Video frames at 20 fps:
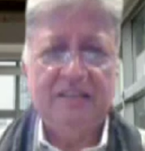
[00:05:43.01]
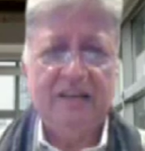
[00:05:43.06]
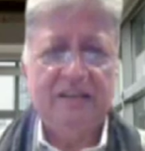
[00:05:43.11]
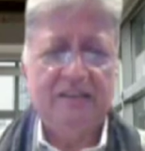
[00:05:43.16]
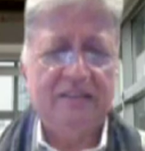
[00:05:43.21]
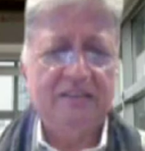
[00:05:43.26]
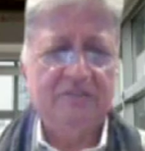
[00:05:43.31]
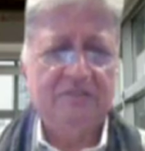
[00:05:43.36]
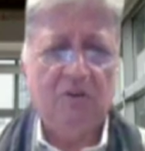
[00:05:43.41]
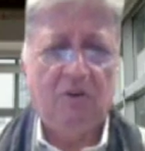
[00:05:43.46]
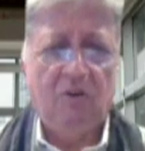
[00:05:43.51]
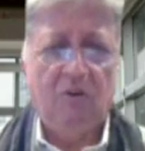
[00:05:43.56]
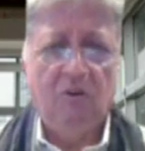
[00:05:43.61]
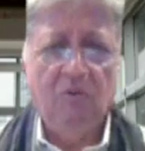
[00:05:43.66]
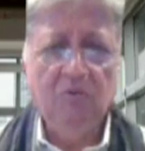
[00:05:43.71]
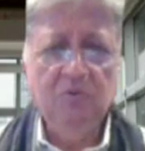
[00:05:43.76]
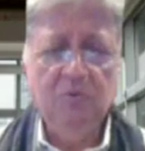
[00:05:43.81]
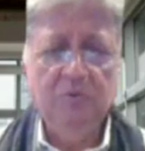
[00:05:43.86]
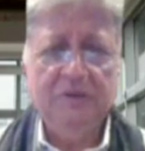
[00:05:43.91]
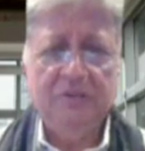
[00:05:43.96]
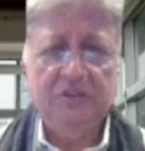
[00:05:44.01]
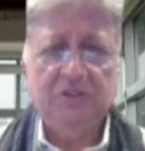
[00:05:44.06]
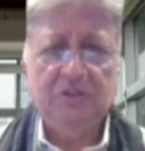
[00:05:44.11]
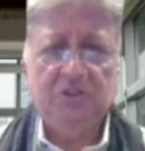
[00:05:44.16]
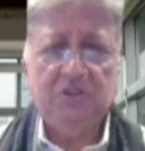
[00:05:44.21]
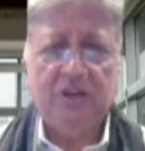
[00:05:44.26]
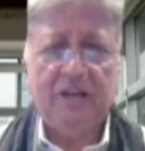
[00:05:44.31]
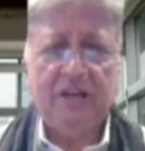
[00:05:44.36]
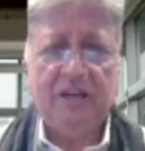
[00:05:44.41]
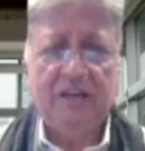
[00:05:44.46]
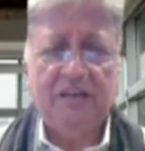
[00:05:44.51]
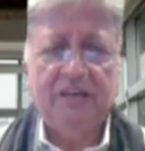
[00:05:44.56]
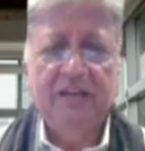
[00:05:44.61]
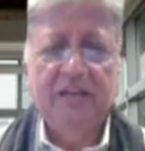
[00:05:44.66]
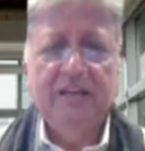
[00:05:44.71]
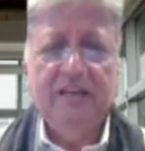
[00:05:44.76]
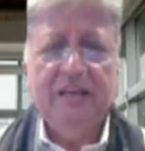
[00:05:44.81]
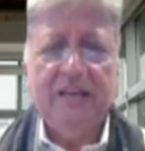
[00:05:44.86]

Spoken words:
that has always shared